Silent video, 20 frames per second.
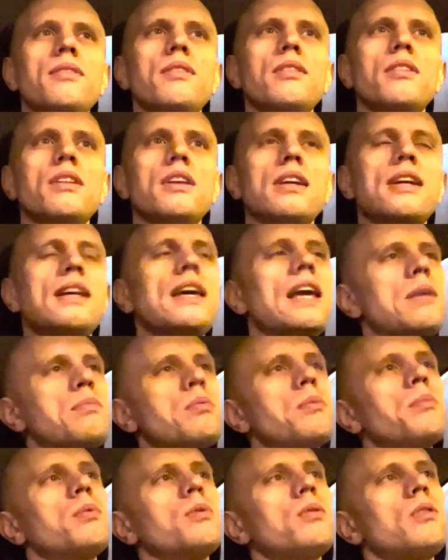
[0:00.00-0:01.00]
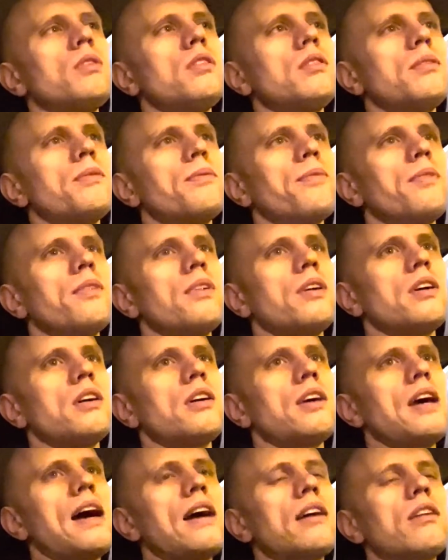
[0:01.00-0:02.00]
like capable
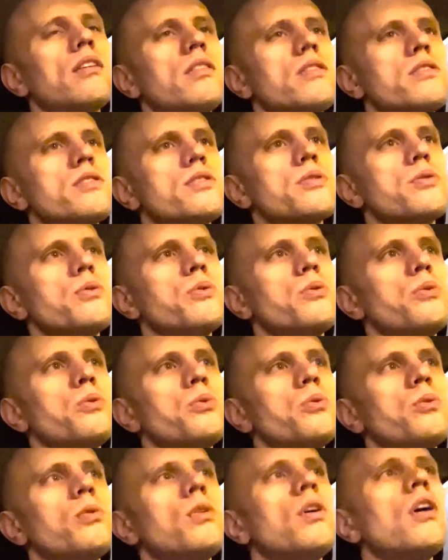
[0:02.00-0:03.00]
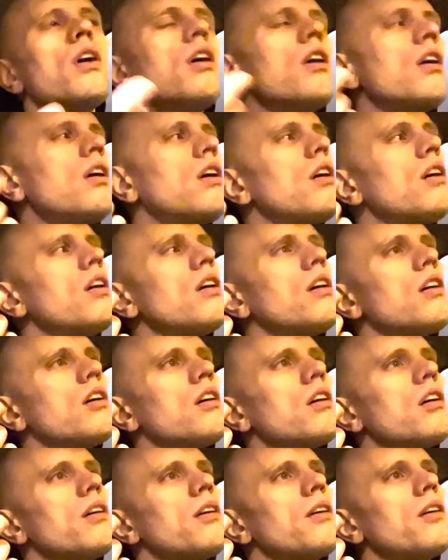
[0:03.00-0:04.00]
hackers who
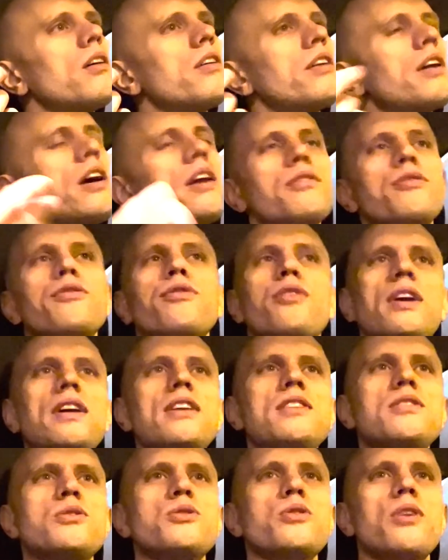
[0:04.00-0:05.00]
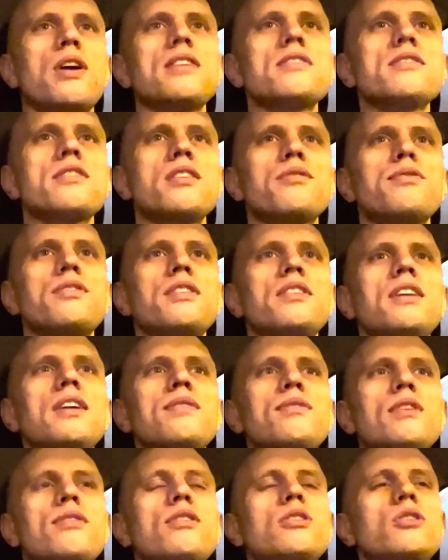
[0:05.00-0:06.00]
are not afraid to try stuff that they've
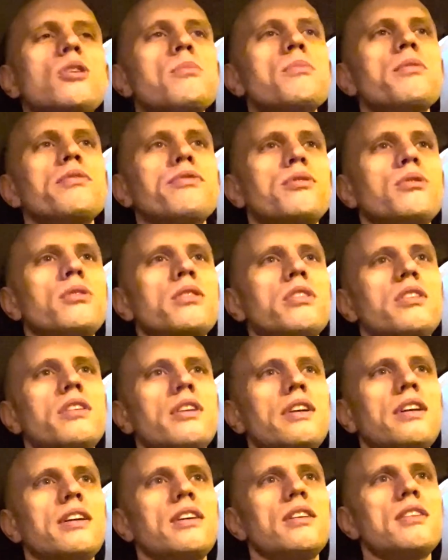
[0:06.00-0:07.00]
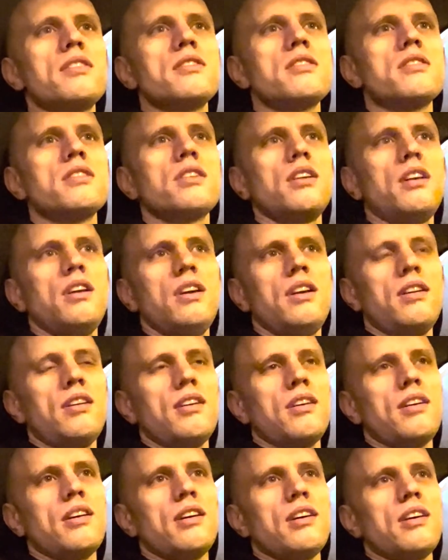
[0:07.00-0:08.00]
never done before. And
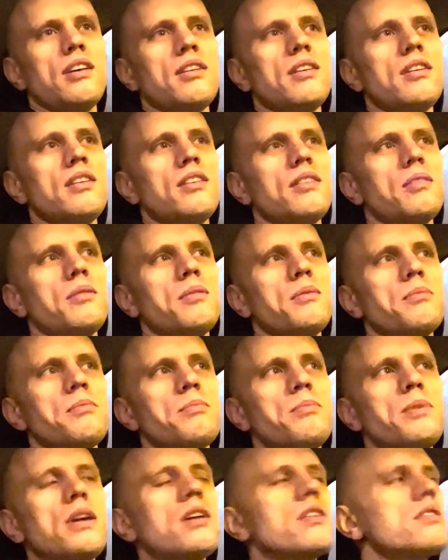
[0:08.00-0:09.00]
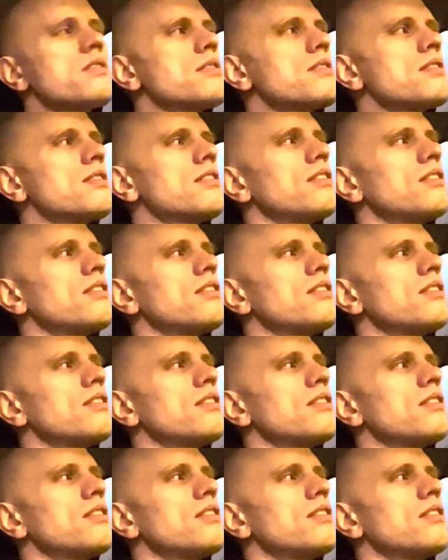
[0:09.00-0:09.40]
because